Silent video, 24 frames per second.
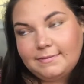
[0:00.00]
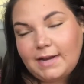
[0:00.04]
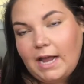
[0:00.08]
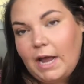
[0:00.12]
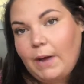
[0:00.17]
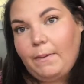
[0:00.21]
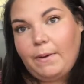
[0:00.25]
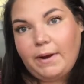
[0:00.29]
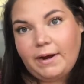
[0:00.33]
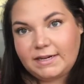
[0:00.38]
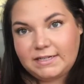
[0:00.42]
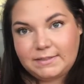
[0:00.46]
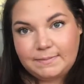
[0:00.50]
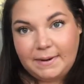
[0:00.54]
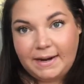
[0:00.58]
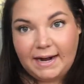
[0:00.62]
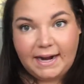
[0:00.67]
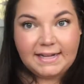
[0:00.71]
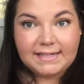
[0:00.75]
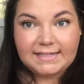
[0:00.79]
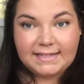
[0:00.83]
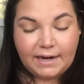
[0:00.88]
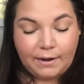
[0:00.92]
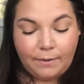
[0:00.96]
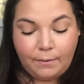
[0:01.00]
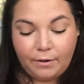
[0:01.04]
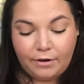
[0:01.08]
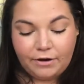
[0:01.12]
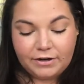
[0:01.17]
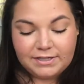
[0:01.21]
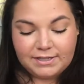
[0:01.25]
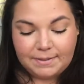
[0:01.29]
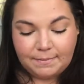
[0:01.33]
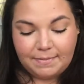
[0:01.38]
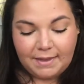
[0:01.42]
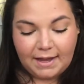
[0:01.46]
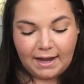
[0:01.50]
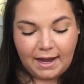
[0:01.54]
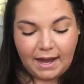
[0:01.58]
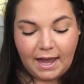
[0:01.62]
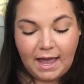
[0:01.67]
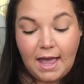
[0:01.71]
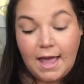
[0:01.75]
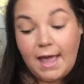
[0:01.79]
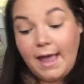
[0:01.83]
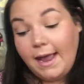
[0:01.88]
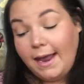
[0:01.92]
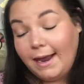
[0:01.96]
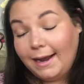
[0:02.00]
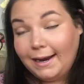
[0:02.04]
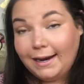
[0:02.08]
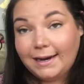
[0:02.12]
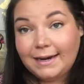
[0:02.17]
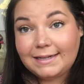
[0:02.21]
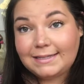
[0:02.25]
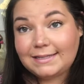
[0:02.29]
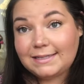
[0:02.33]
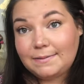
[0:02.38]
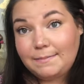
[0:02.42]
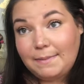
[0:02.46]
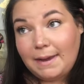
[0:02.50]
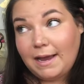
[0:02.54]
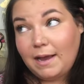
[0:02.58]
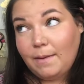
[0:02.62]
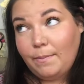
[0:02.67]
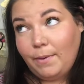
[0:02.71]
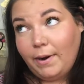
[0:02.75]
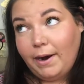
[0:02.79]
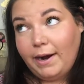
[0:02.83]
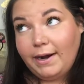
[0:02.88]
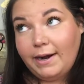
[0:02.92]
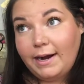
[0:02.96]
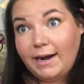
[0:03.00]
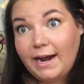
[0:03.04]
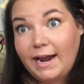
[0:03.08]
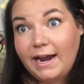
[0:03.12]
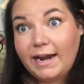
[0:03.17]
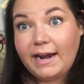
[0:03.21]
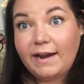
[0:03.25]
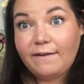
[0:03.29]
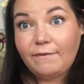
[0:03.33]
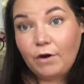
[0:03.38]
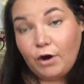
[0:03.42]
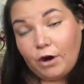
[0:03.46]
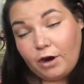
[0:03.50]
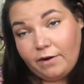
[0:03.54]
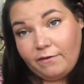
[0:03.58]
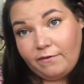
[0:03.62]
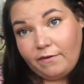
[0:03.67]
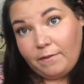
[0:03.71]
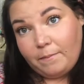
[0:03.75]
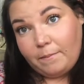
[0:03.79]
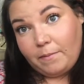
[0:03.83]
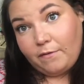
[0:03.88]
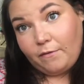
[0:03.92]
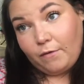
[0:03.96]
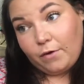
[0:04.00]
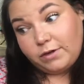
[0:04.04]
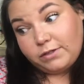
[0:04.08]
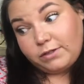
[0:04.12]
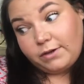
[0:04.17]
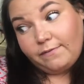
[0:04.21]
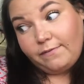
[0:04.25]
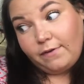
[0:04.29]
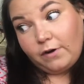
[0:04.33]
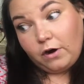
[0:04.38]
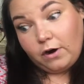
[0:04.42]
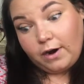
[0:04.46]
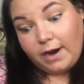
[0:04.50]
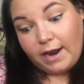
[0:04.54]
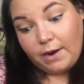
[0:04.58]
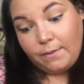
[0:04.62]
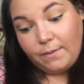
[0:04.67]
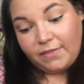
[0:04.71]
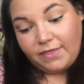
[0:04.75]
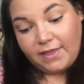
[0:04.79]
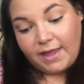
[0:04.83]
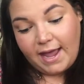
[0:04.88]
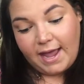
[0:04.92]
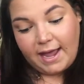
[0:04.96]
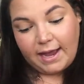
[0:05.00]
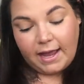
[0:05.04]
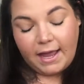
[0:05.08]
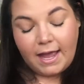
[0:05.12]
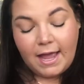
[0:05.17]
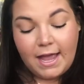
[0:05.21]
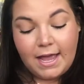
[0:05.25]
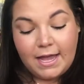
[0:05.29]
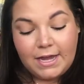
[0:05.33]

I wanted to be nice and I ordered something, and it's a makeup brand and I'd never heard of it before, so I figured, hey, what the heck?